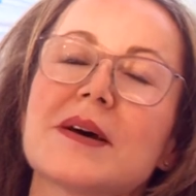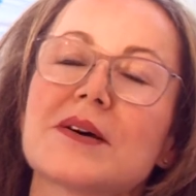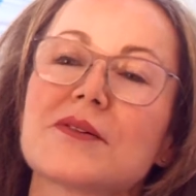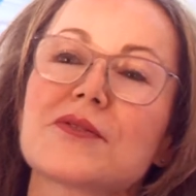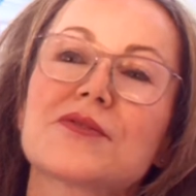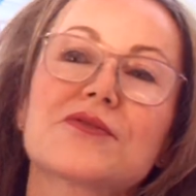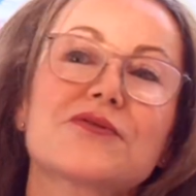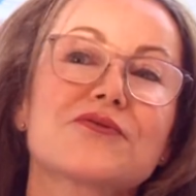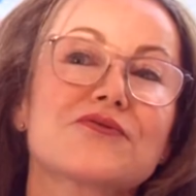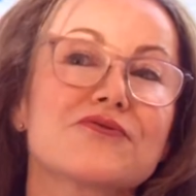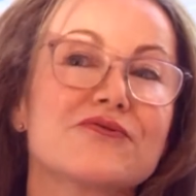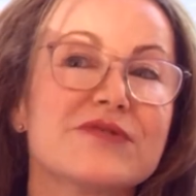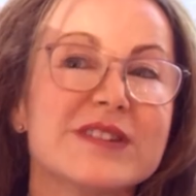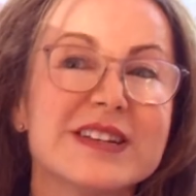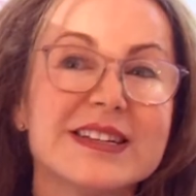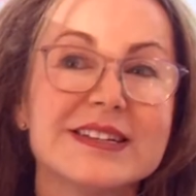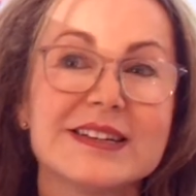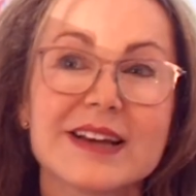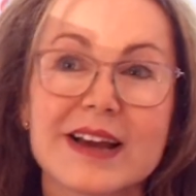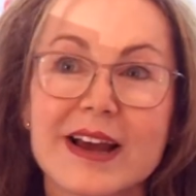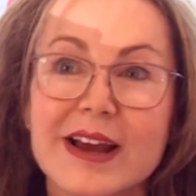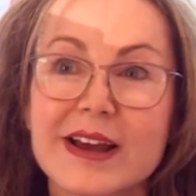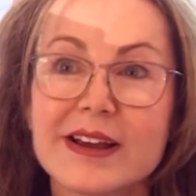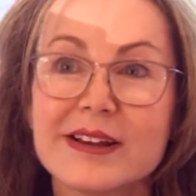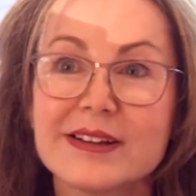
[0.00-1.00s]
3
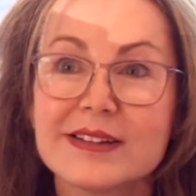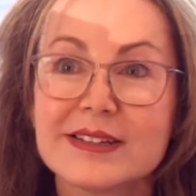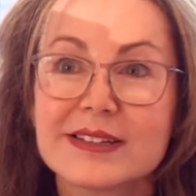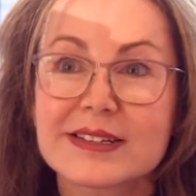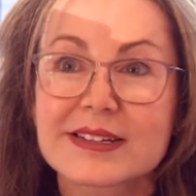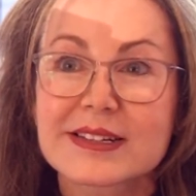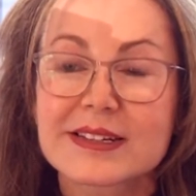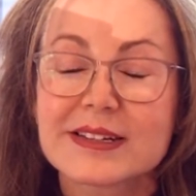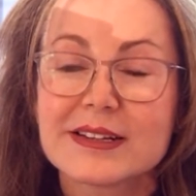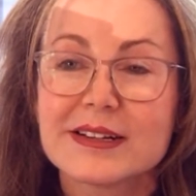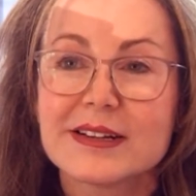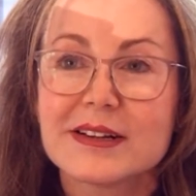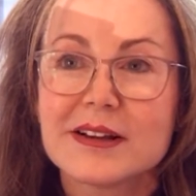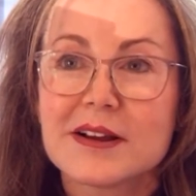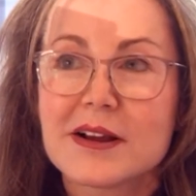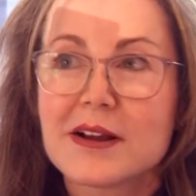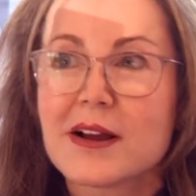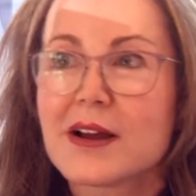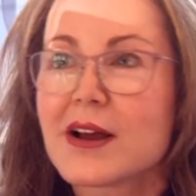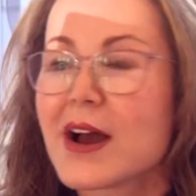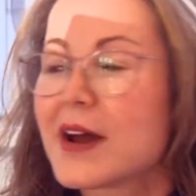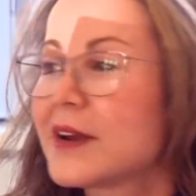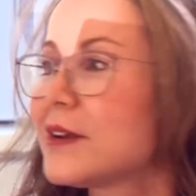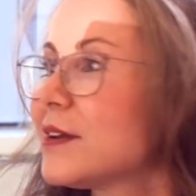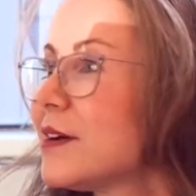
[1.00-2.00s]
days,
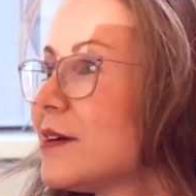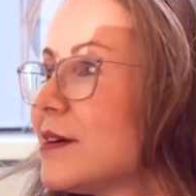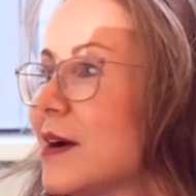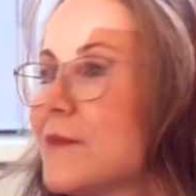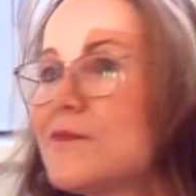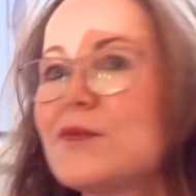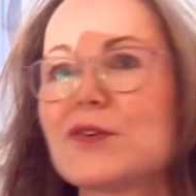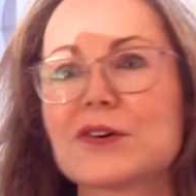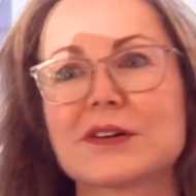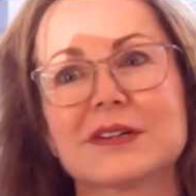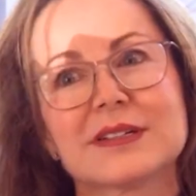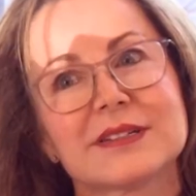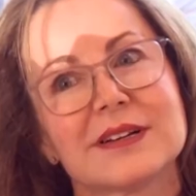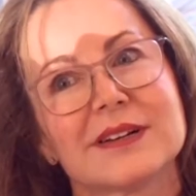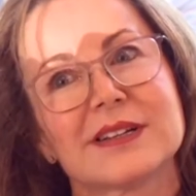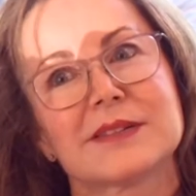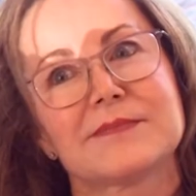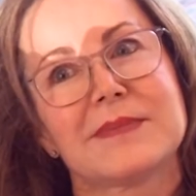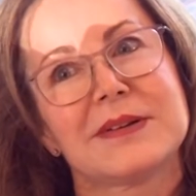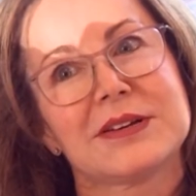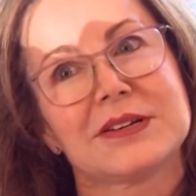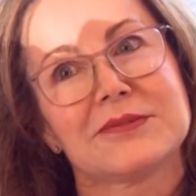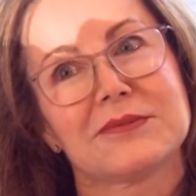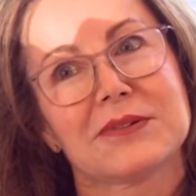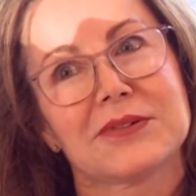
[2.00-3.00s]
and I'm not going to say I
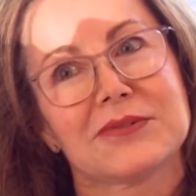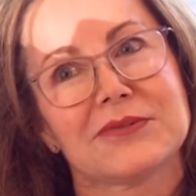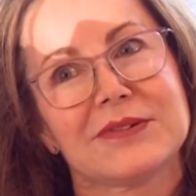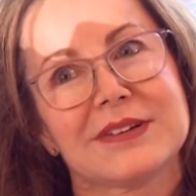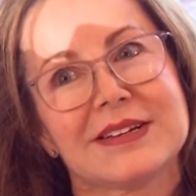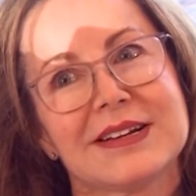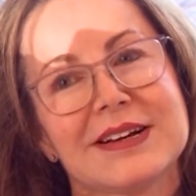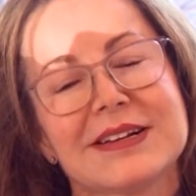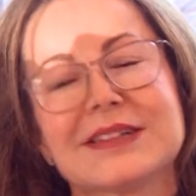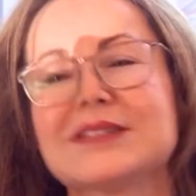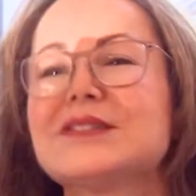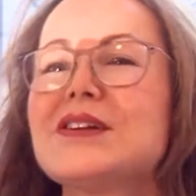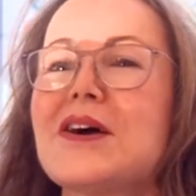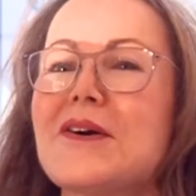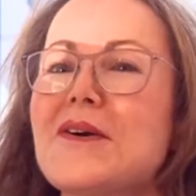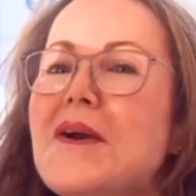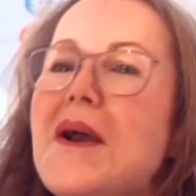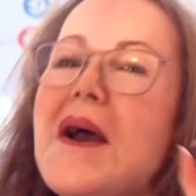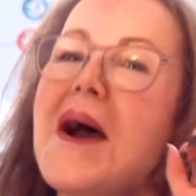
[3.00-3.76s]
spent it for 3 days, no,